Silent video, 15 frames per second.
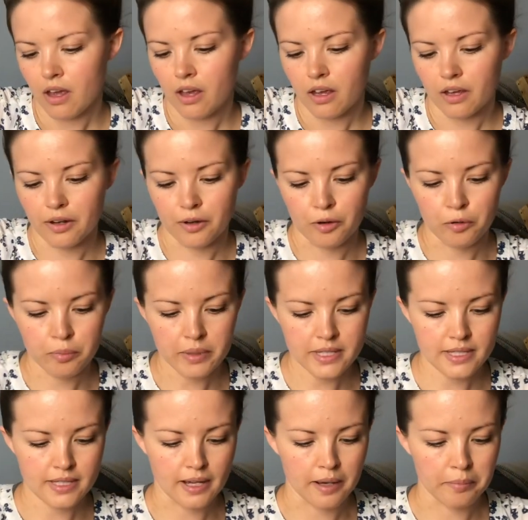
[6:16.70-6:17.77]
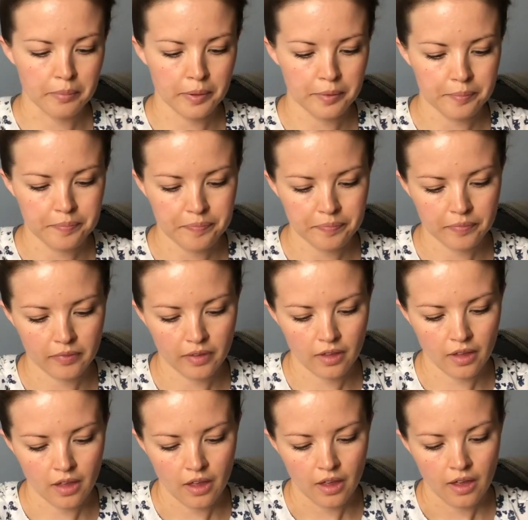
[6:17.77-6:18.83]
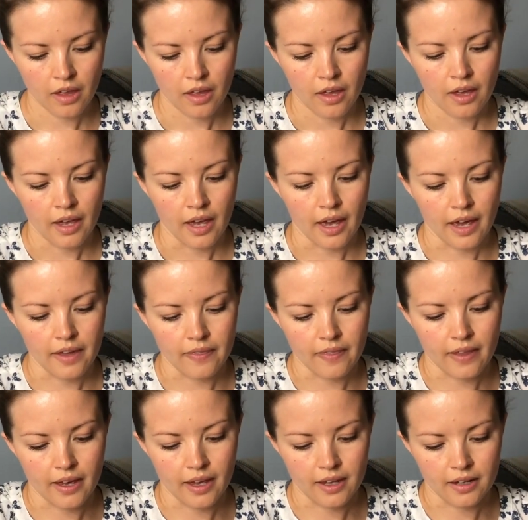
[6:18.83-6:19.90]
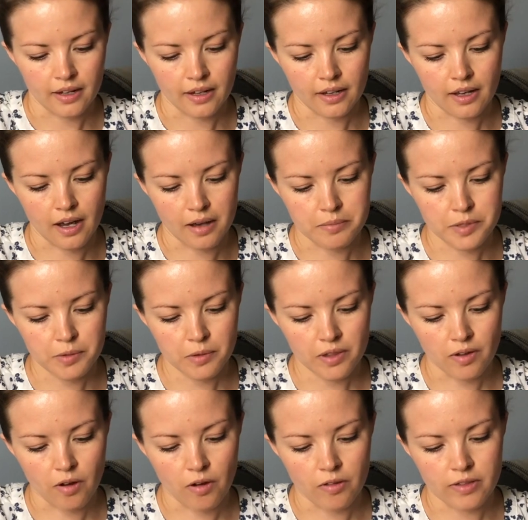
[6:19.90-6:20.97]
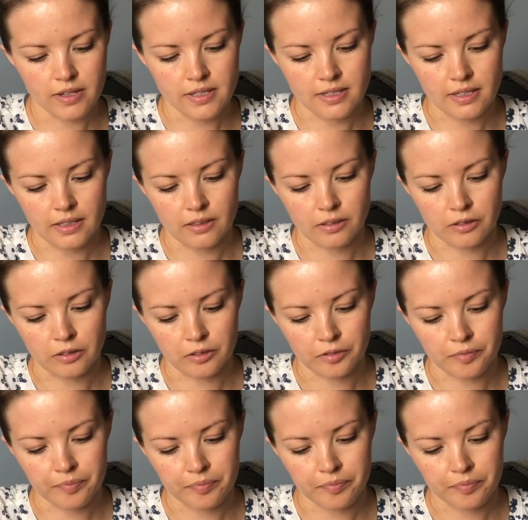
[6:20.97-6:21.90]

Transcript: It opens up, and then it comes with all these little